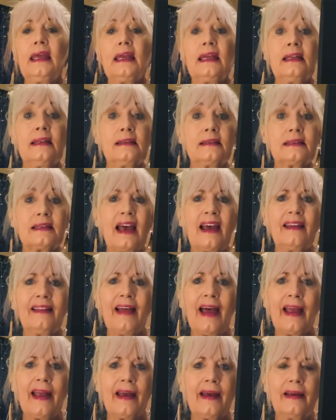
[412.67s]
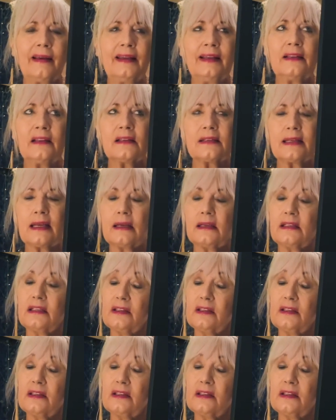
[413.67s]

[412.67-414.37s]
inside like a, it looks like a